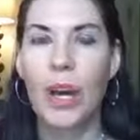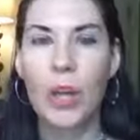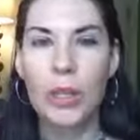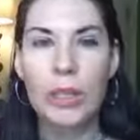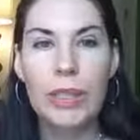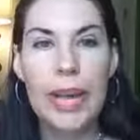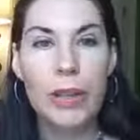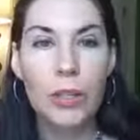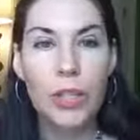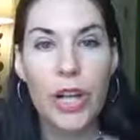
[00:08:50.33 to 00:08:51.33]
little
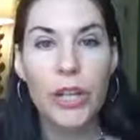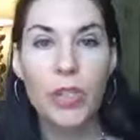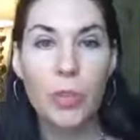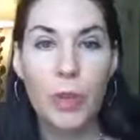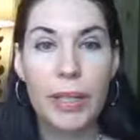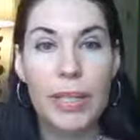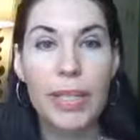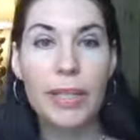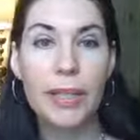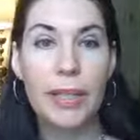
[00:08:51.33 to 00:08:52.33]
Energizer
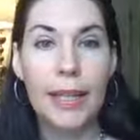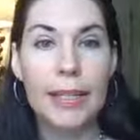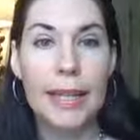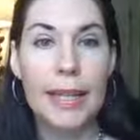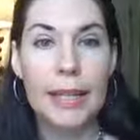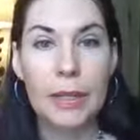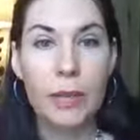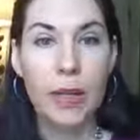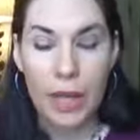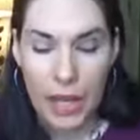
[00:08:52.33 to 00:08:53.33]
bunny, like
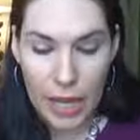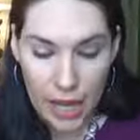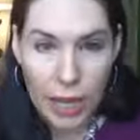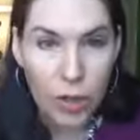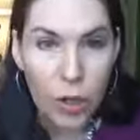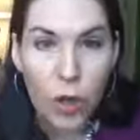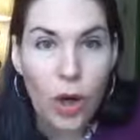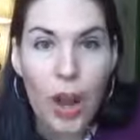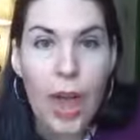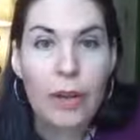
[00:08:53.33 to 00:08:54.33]

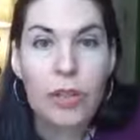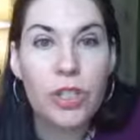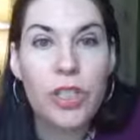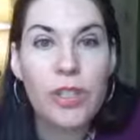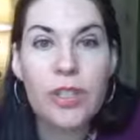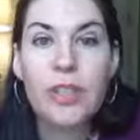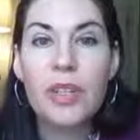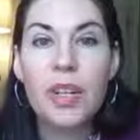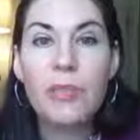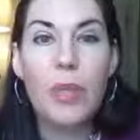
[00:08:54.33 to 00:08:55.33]
inner energy
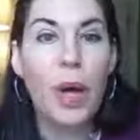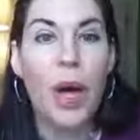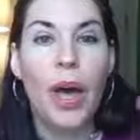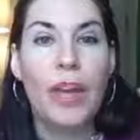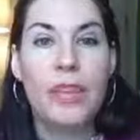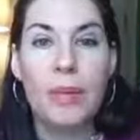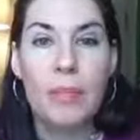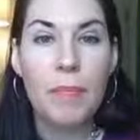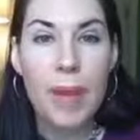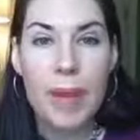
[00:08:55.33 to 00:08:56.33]
system, is
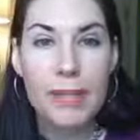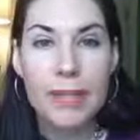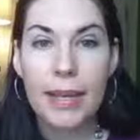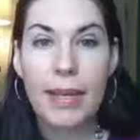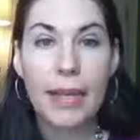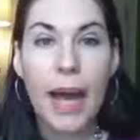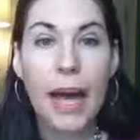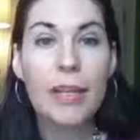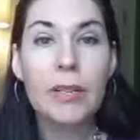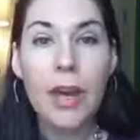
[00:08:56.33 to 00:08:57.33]
amazing. Like
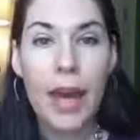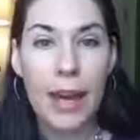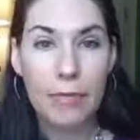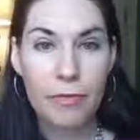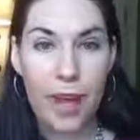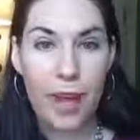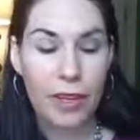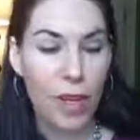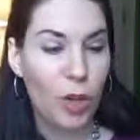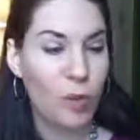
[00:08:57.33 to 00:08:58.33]
I don't have that,
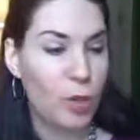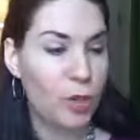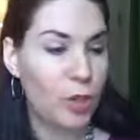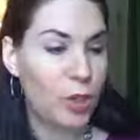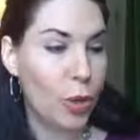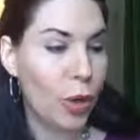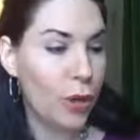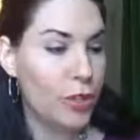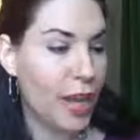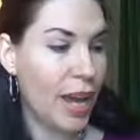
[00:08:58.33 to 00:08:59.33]
but so
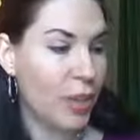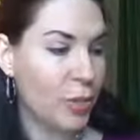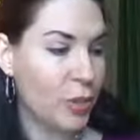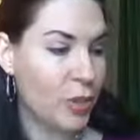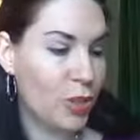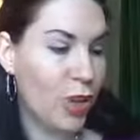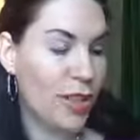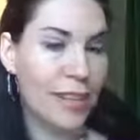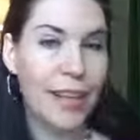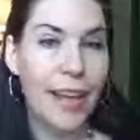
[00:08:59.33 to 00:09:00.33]
her schedule
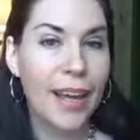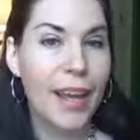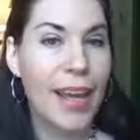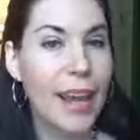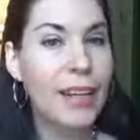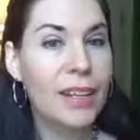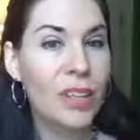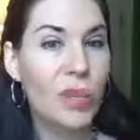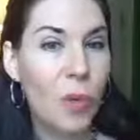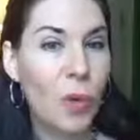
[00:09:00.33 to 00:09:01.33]
started 8
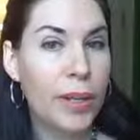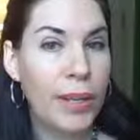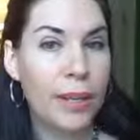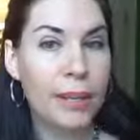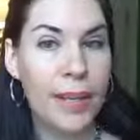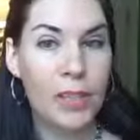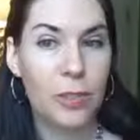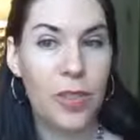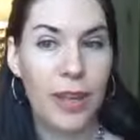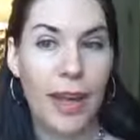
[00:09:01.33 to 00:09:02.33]
in the morning
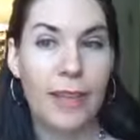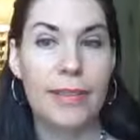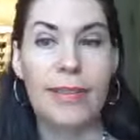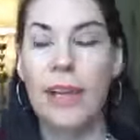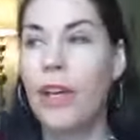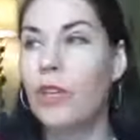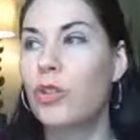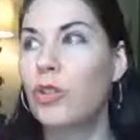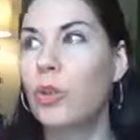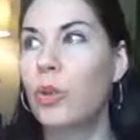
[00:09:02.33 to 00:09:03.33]
last weekend
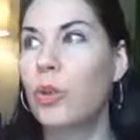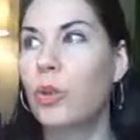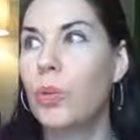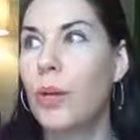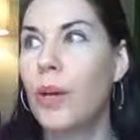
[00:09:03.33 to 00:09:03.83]
to